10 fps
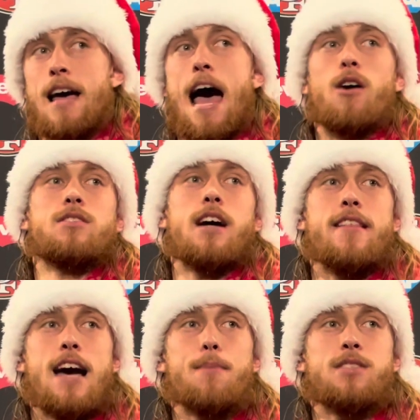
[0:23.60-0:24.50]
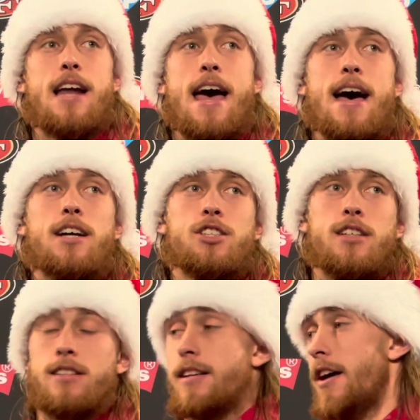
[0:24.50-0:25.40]
outside the opposite hash,
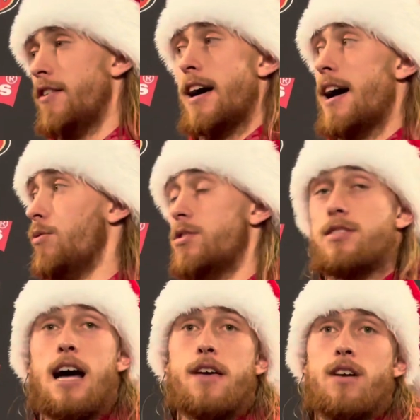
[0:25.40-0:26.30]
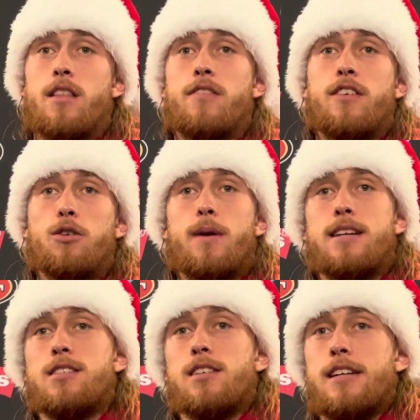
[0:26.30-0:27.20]
and the other guy was not even on the field
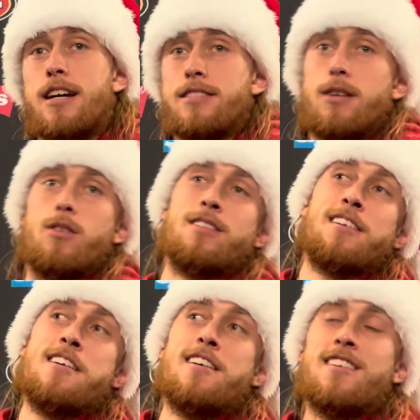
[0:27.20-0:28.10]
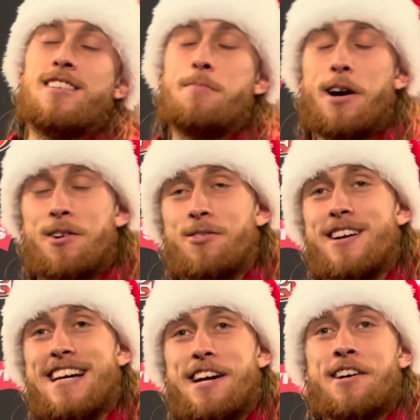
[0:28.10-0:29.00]
basically. And I was like, well, not going to run
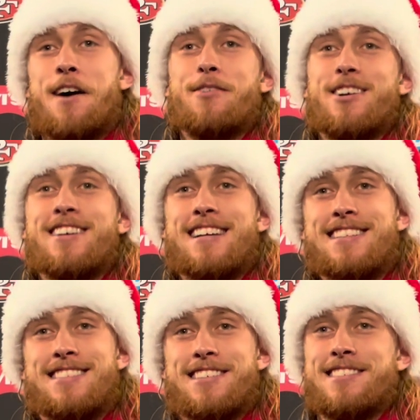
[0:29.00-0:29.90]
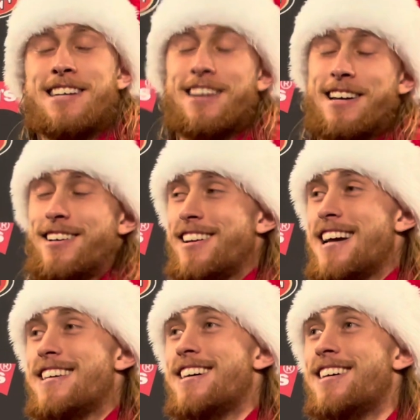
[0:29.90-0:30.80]
and get covered. That doesn't sound like a good
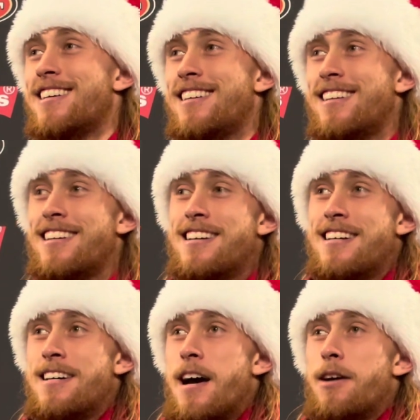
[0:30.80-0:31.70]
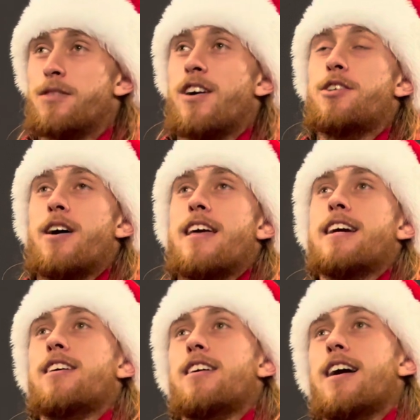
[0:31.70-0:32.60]
idea. It was fun too. I
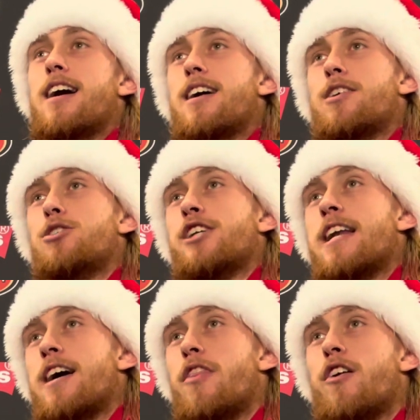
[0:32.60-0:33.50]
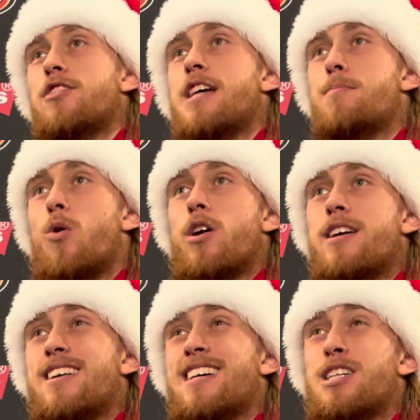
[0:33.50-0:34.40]
think uh, Coach Shanahan Thursday
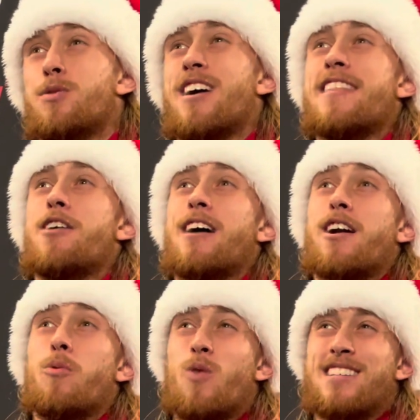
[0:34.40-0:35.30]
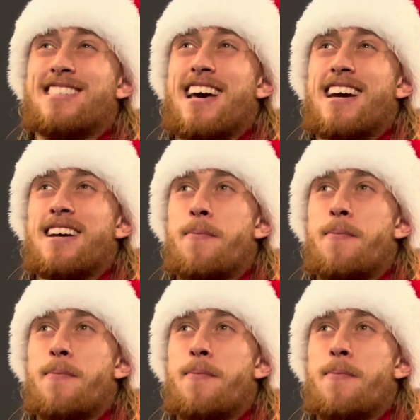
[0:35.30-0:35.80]
morning because we ran that route on Wednesday.